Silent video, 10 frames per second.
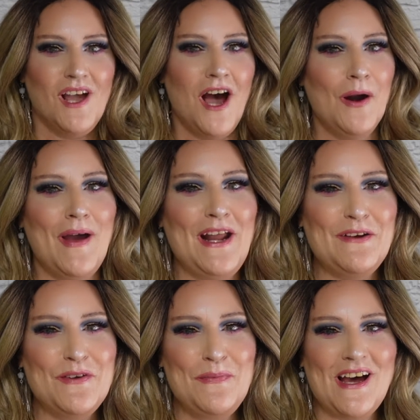All right,
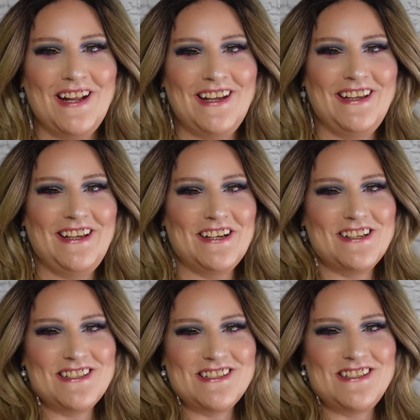everybody, here
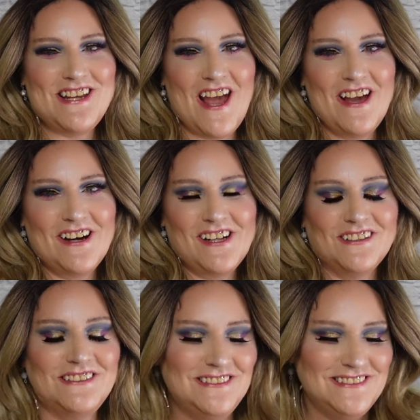is
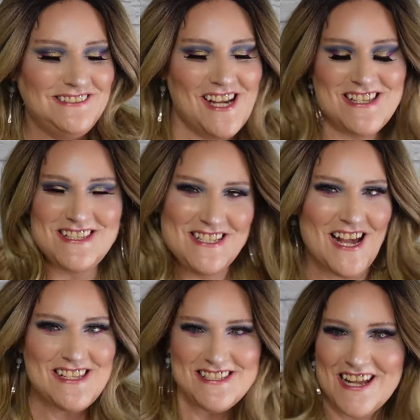Dale. Yes,
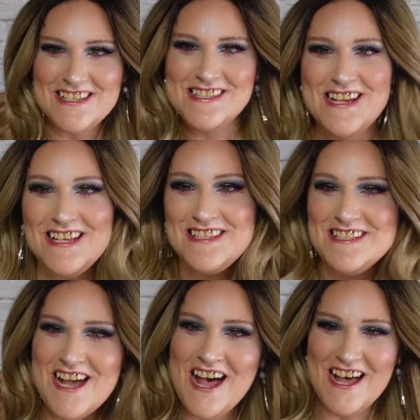yes, yes, yes,
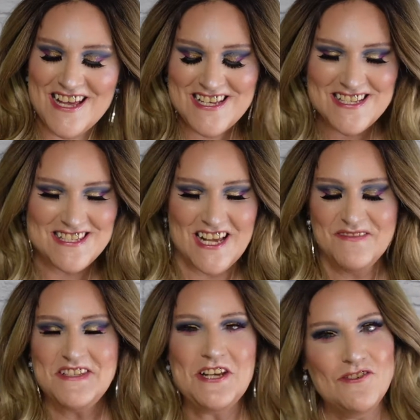yes.
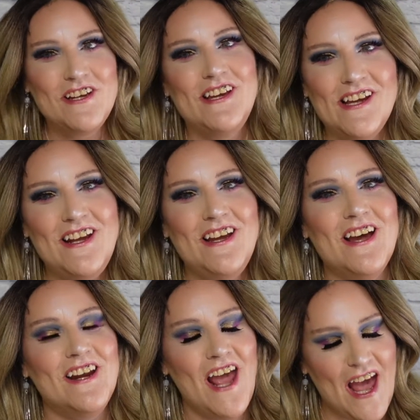I'm so giddy
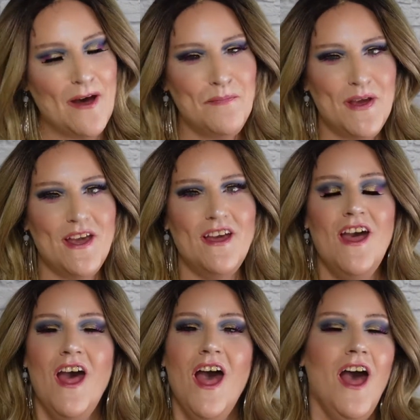and happy.
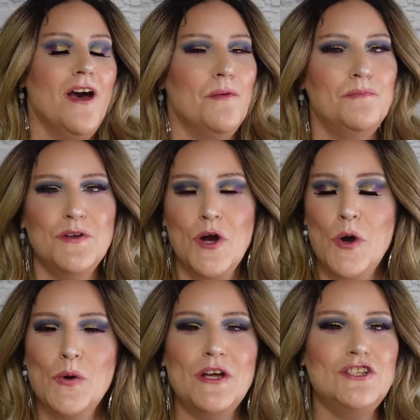You
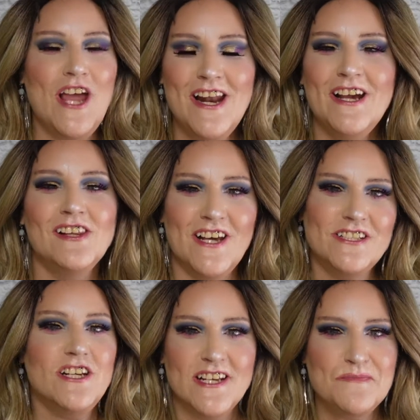know, Janet
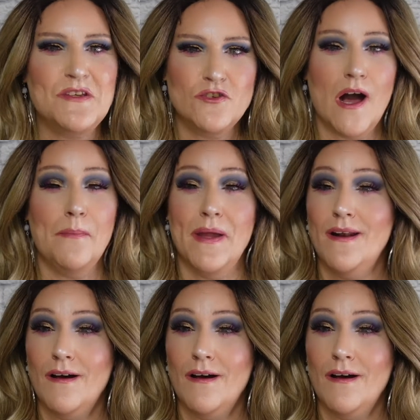Collection has been dropping